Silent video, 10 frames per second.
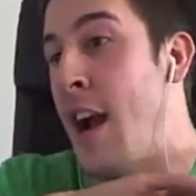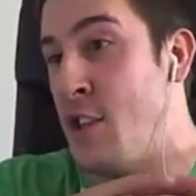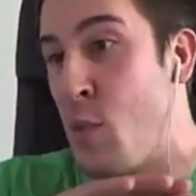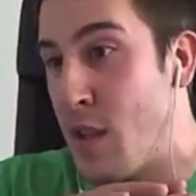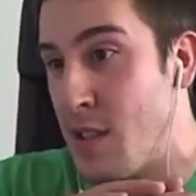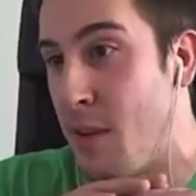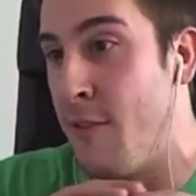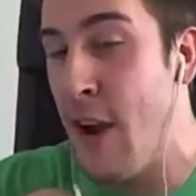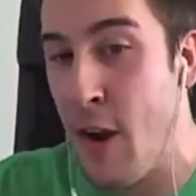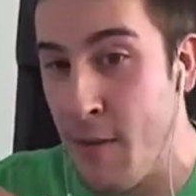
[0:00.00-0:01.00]
I just want
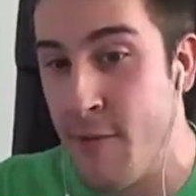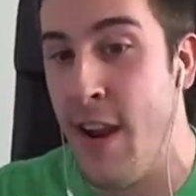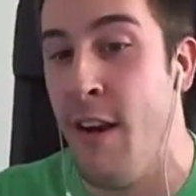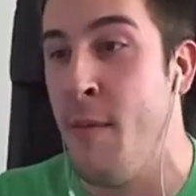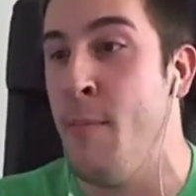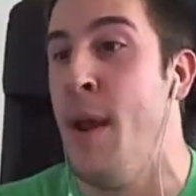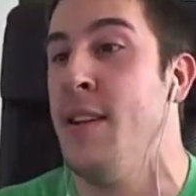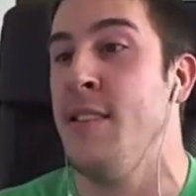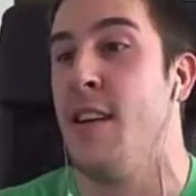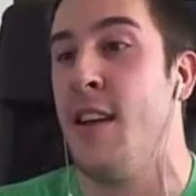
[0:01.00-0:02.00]
something very, very
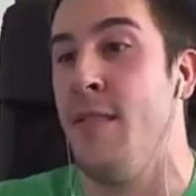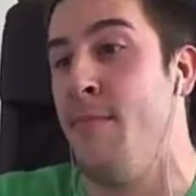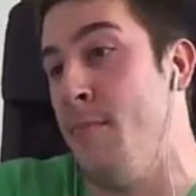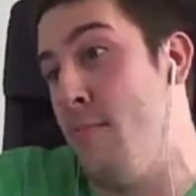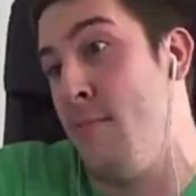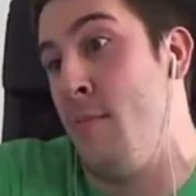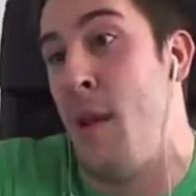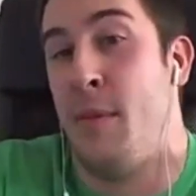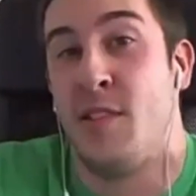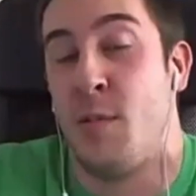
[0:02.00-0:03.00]
basic, and
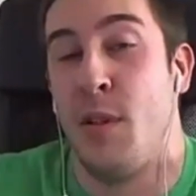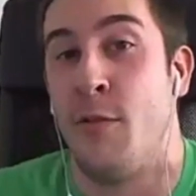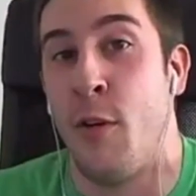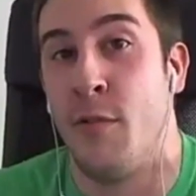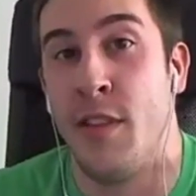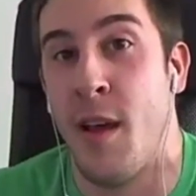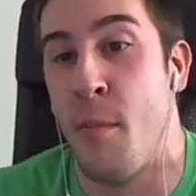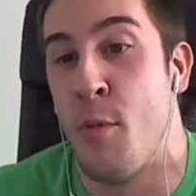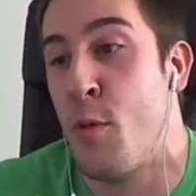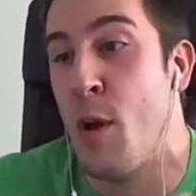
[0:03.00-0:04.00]
maybe this will be the phone for
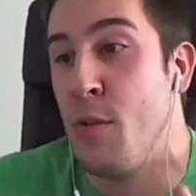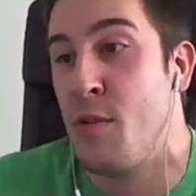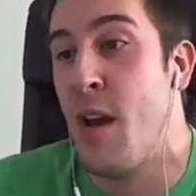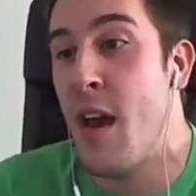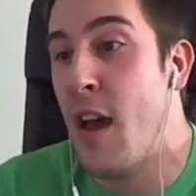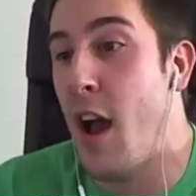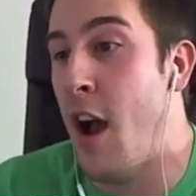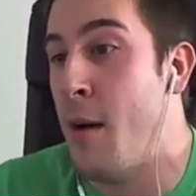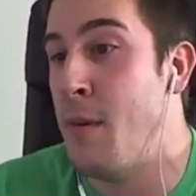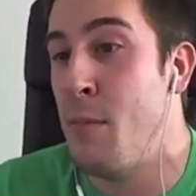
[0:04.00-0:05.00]
them. Who knows?
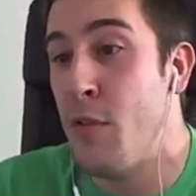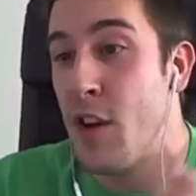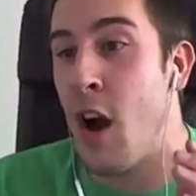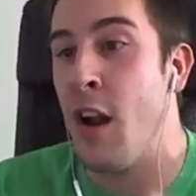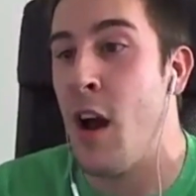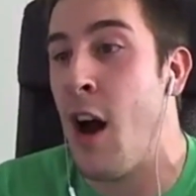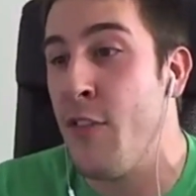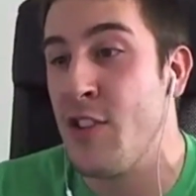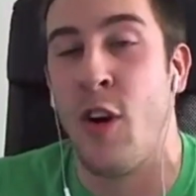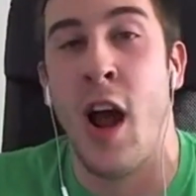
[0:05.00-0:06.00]
But moving on,
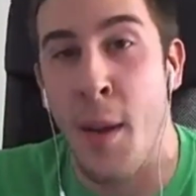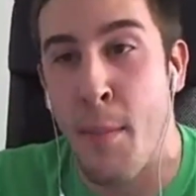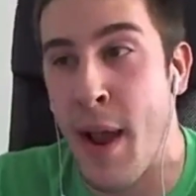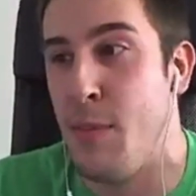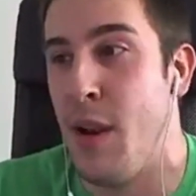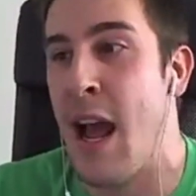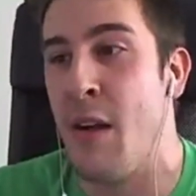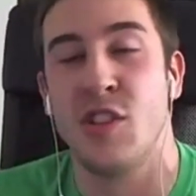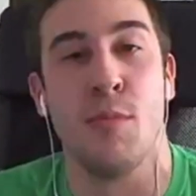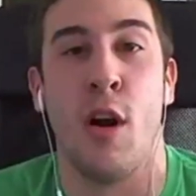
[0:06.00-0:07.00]
Office for iPad to be
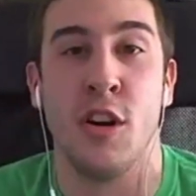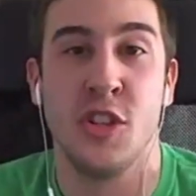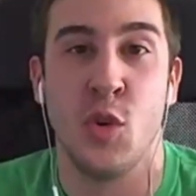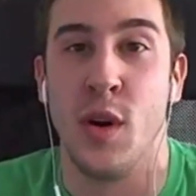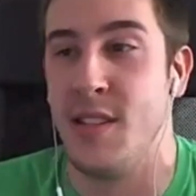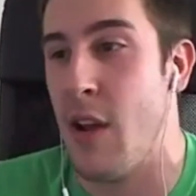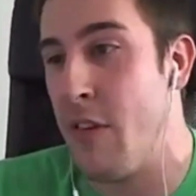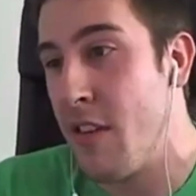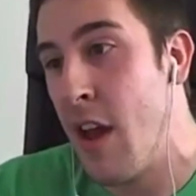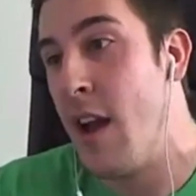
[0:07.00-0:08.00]
announced March
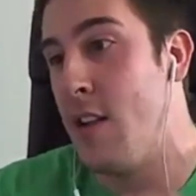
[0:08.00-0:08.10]
27th.